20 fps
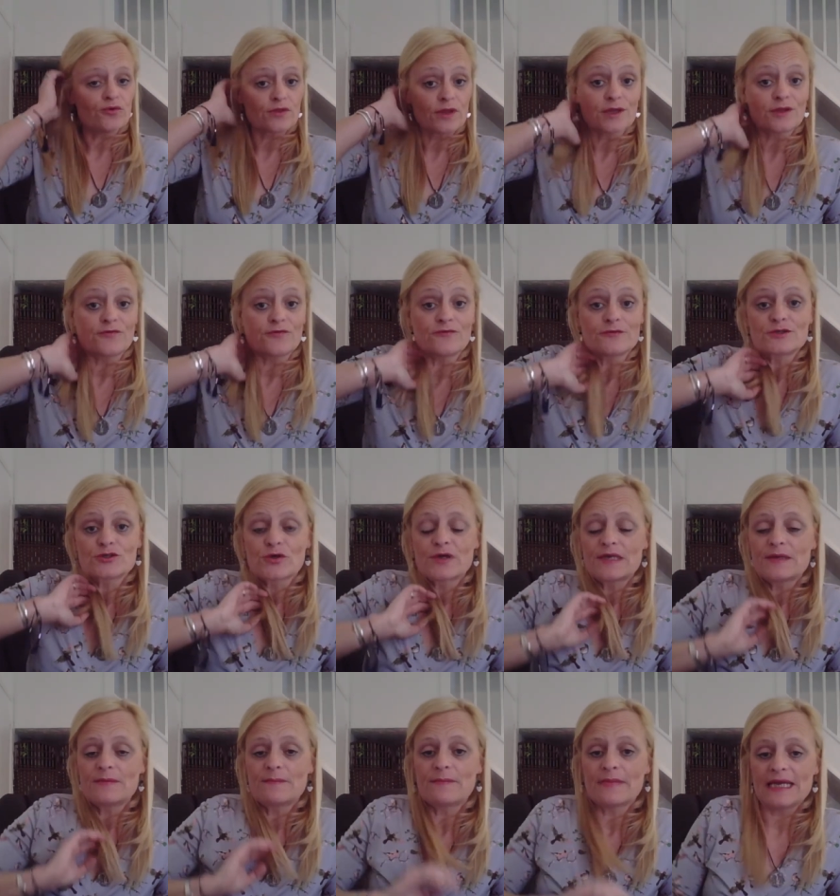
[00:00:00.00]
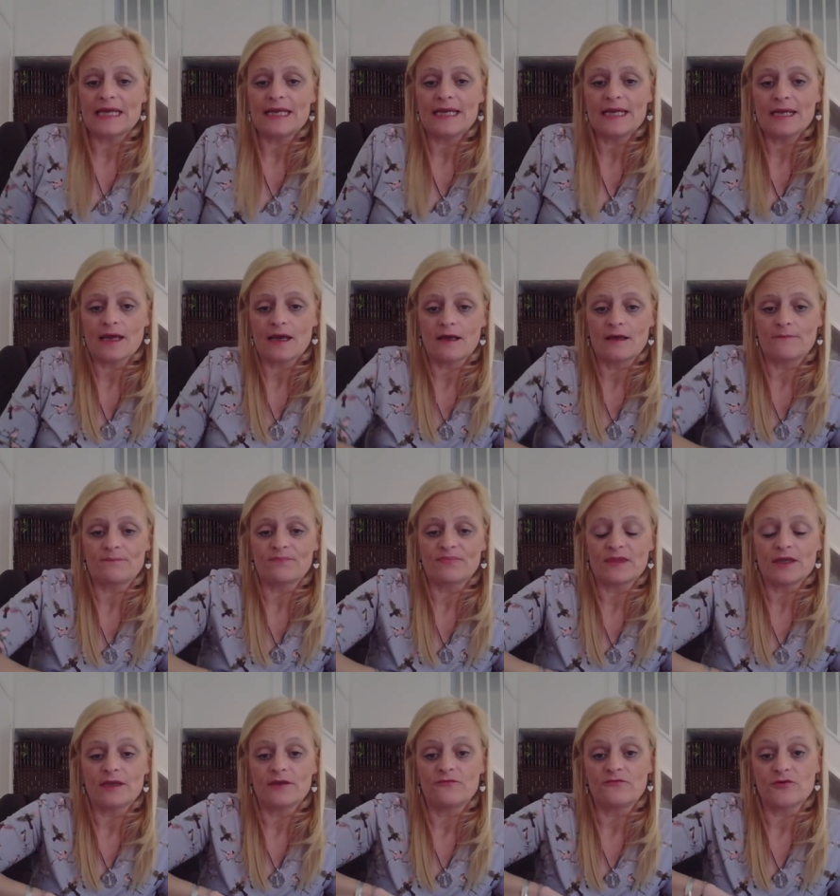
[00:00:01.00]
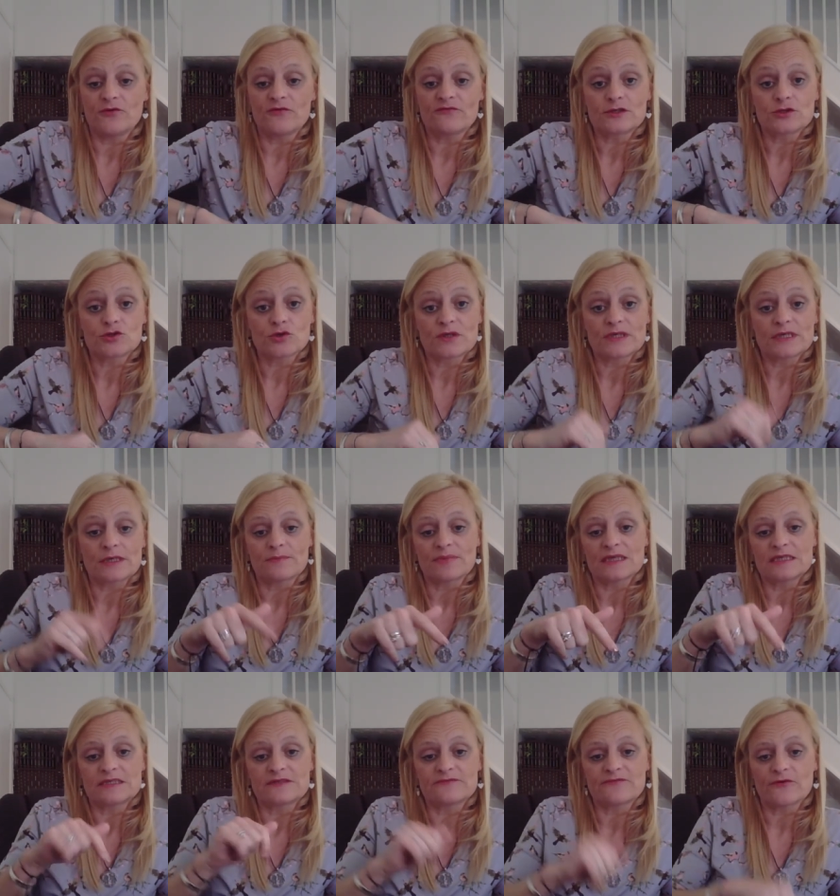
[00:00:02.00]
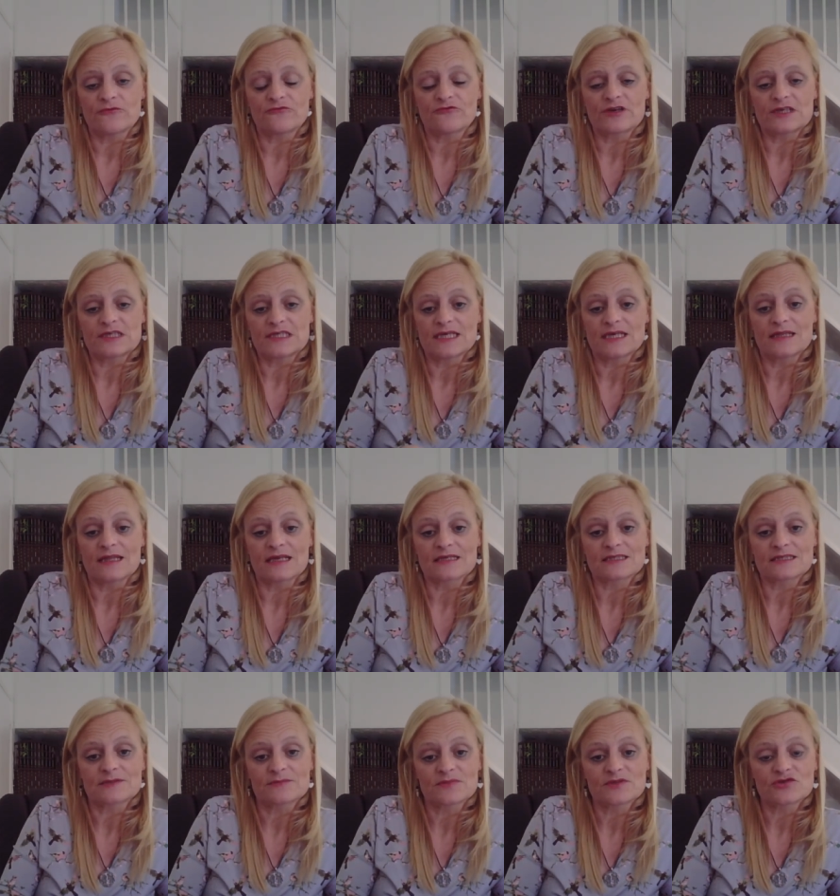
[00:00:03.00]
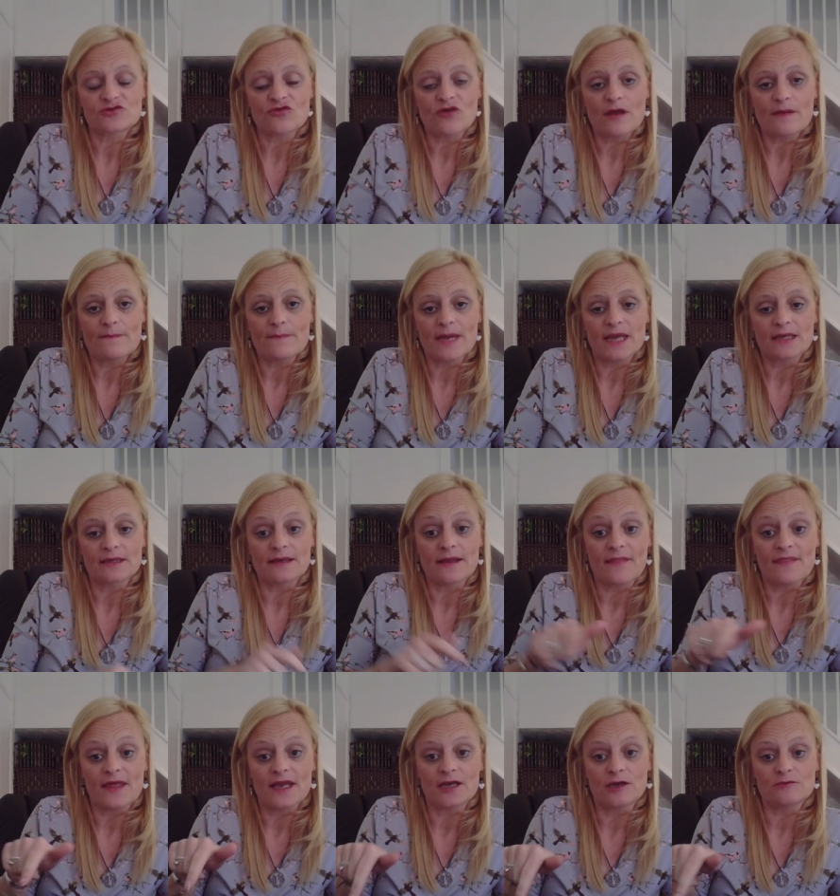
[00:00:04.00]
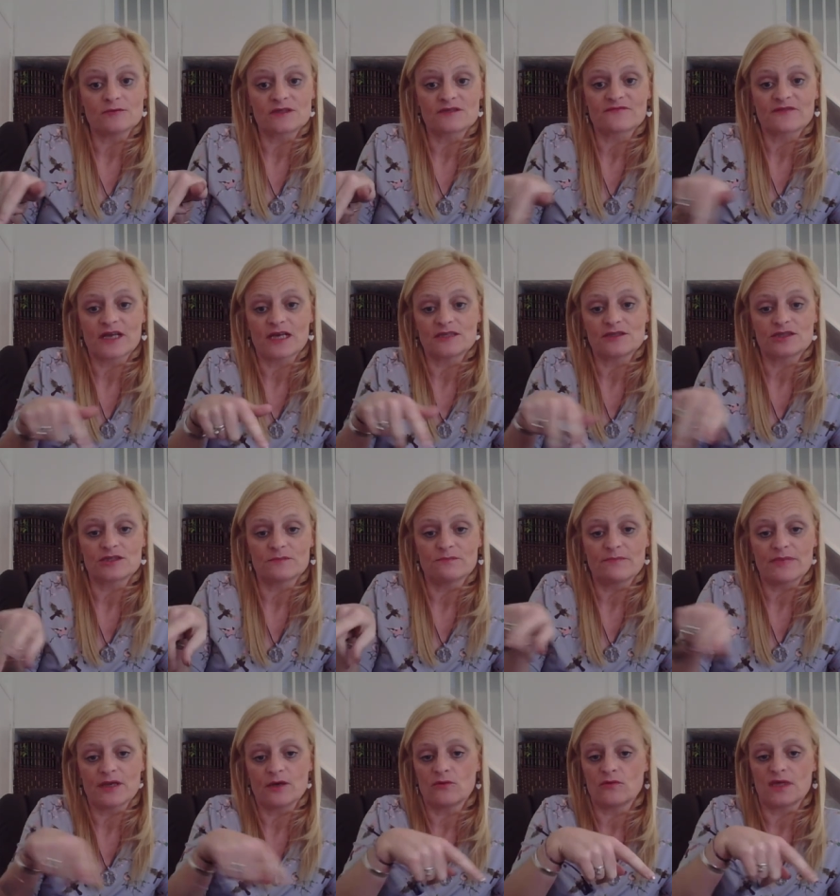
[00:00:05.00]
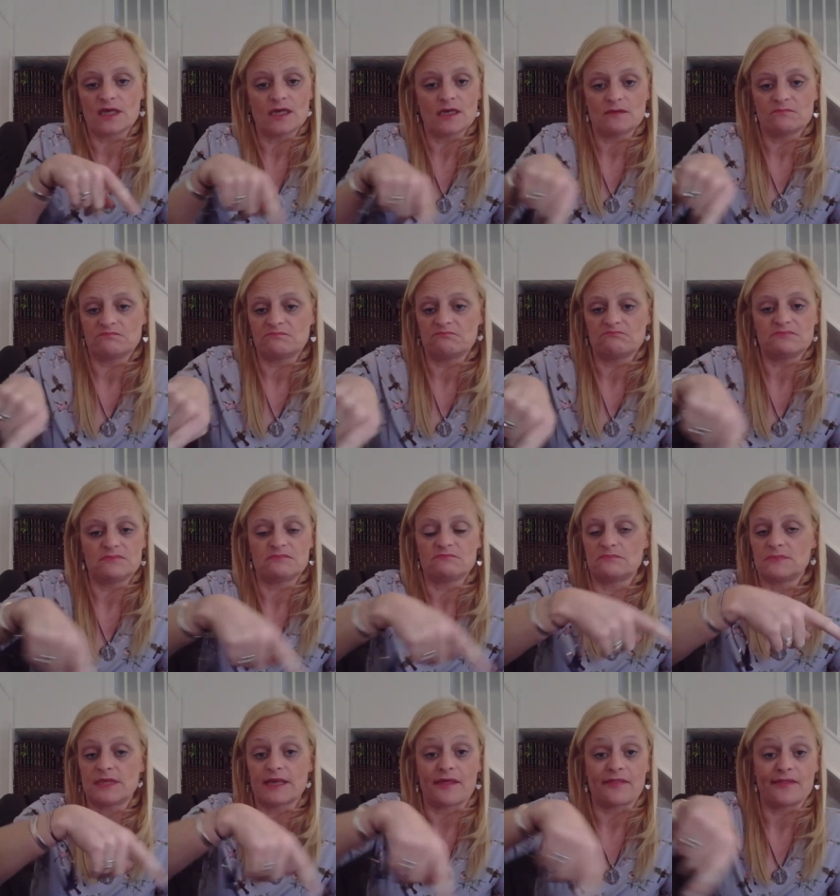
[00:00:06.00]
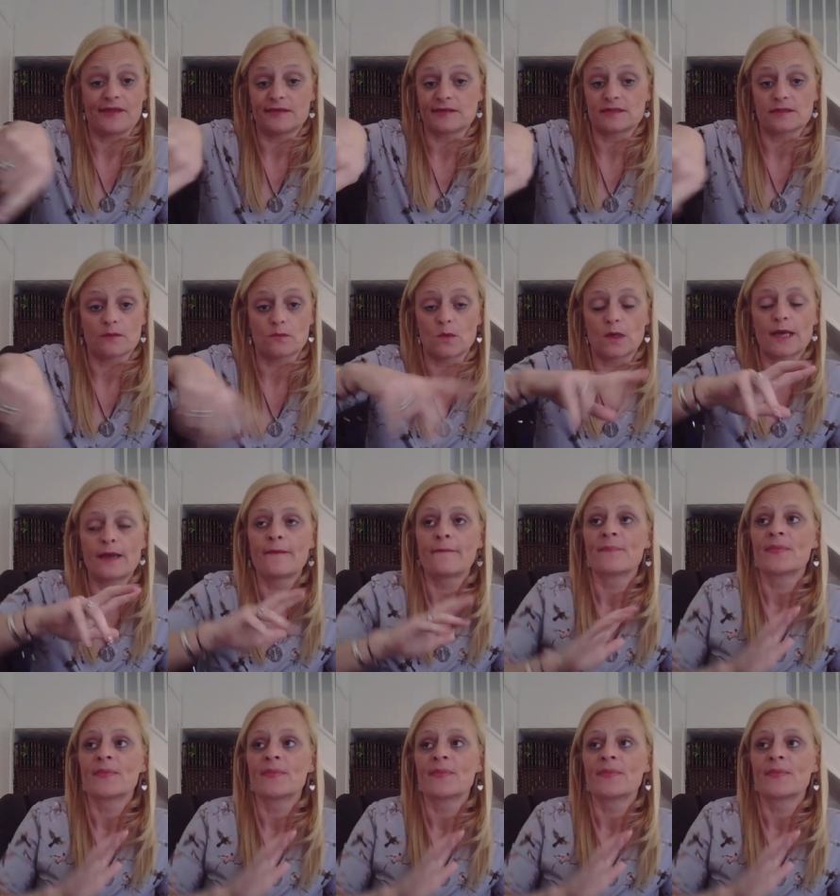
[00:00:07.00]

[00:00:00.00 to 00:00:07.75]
Thank you for joining me. Um, if you've enjoyed it, please feel free to hit that subscribe button and that notification bell there, down there somewhere.